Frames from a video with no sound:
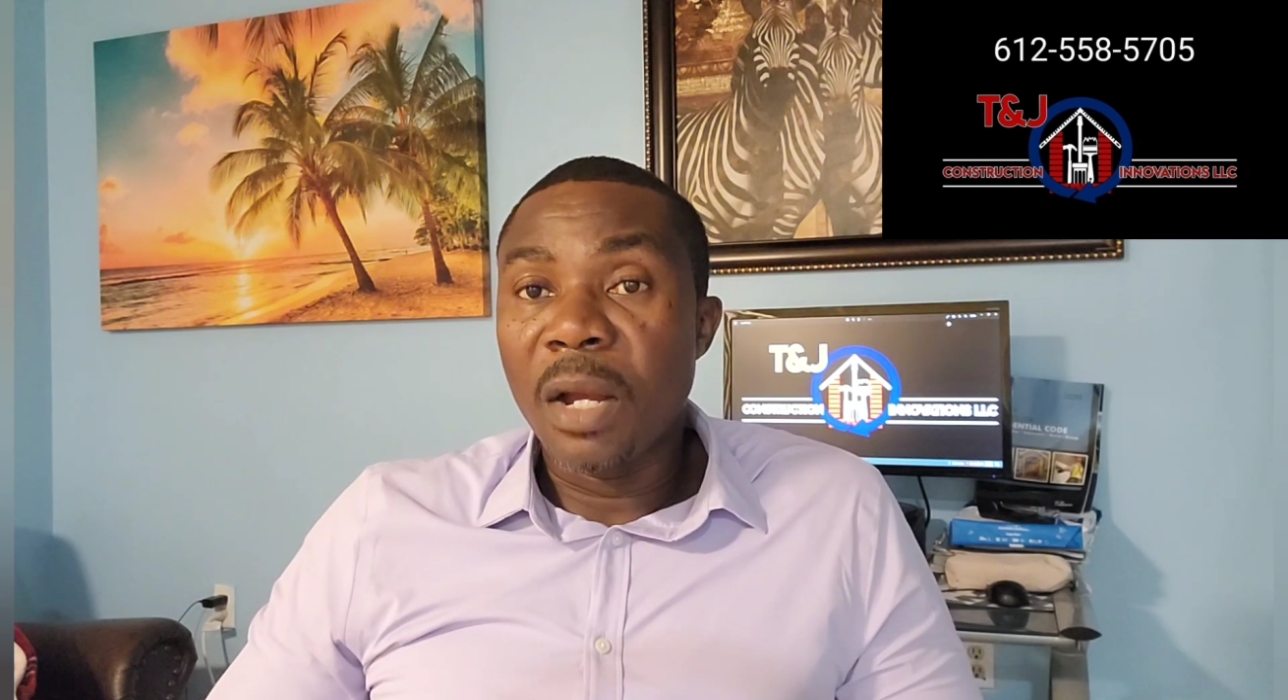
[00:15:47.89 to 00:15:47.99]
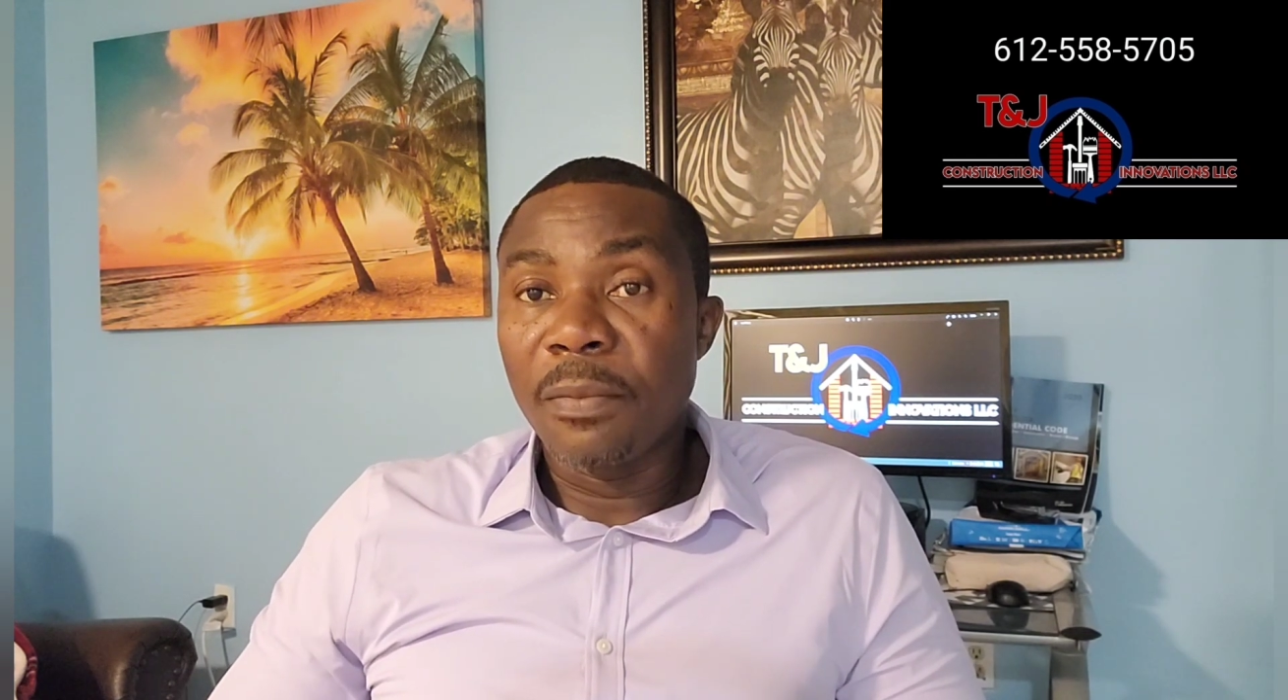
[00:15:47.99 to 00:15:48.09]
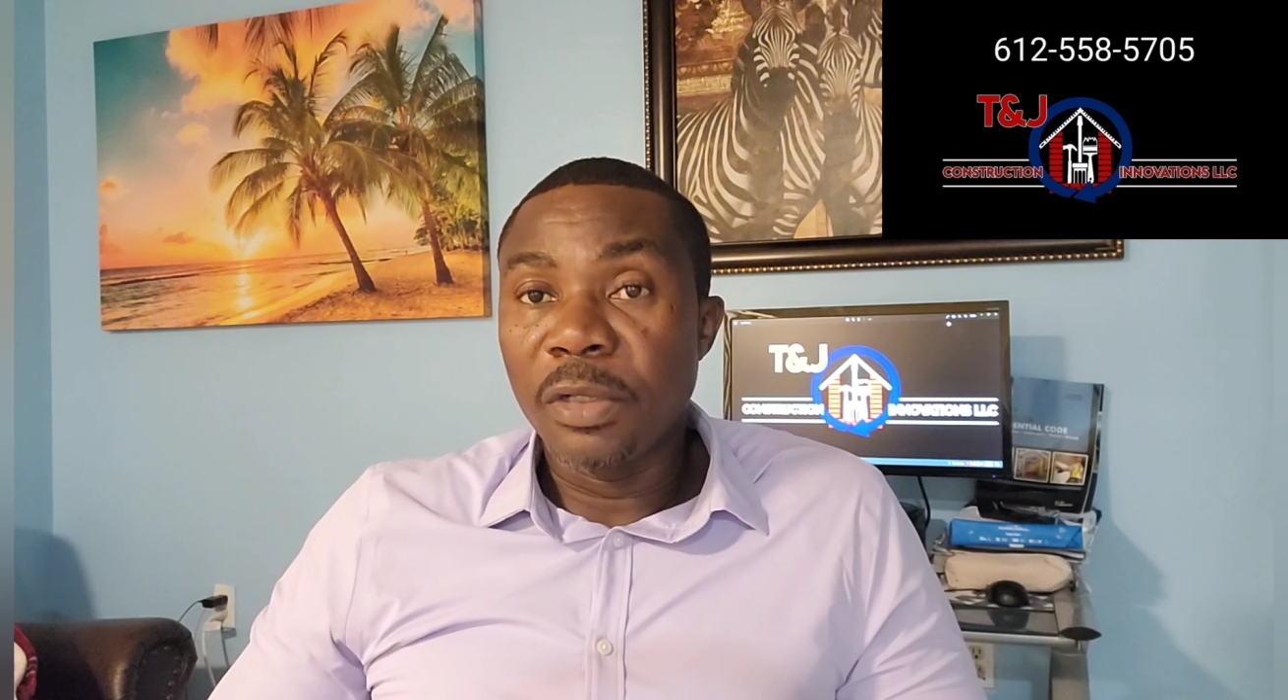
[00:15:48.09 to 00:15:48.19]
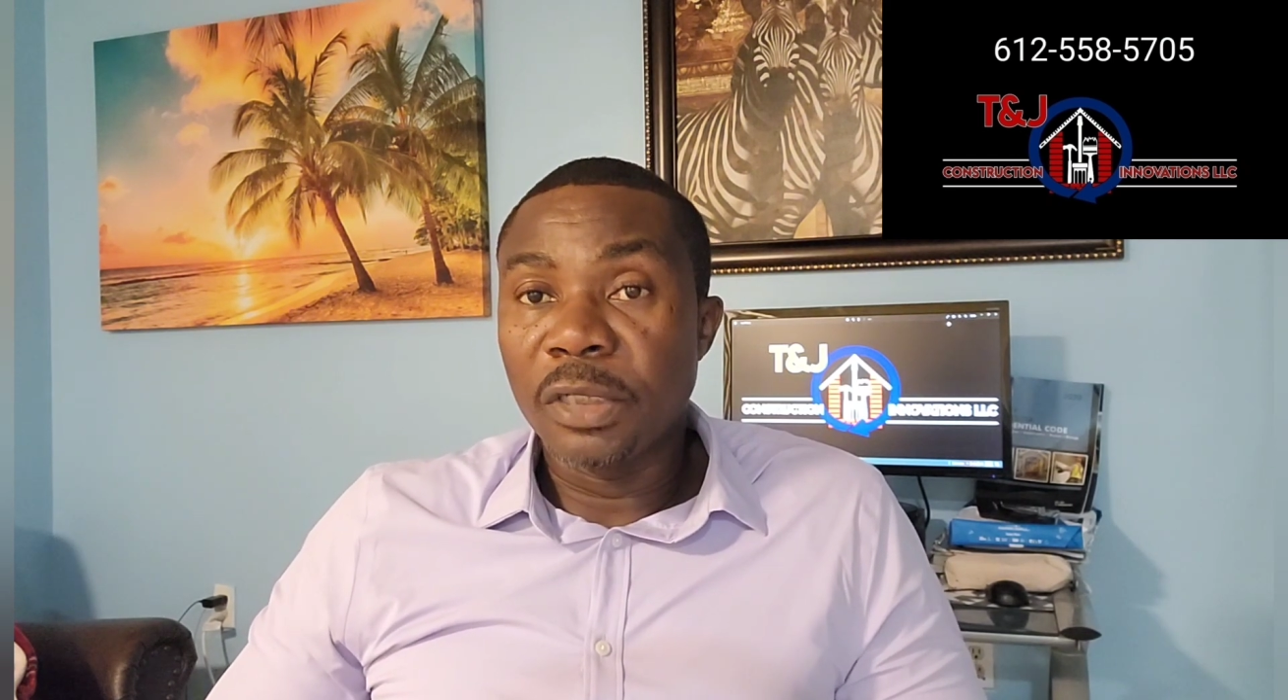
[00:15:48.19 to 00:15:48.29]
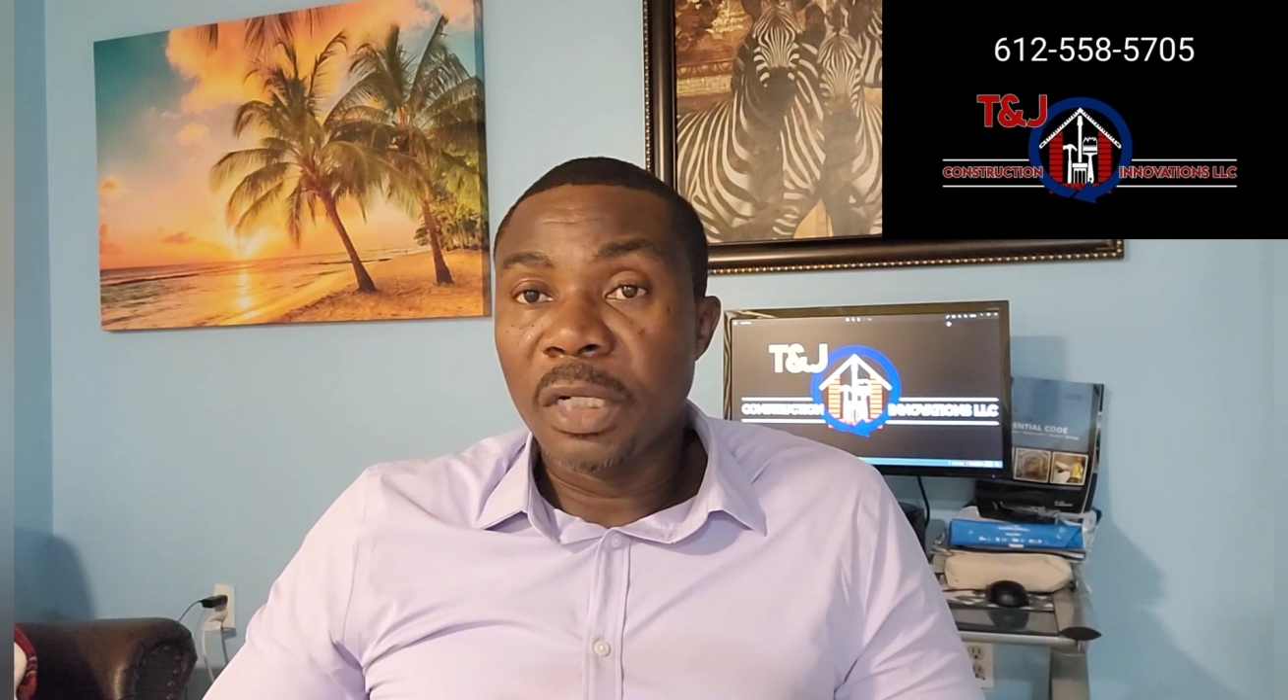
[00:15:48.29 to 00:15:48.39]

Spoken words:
how much the